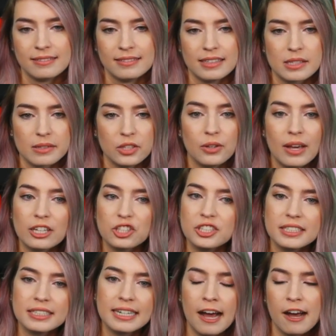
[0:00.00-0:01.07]
You actually didn't
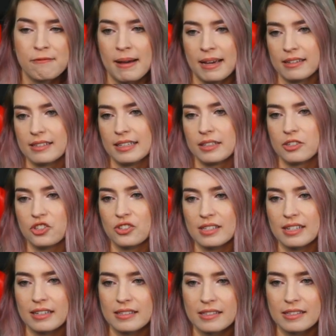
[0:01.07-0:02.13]
have Miles in here, which is
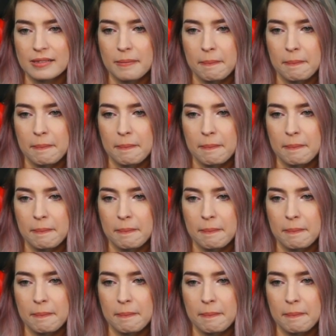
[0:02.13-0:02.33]
nice.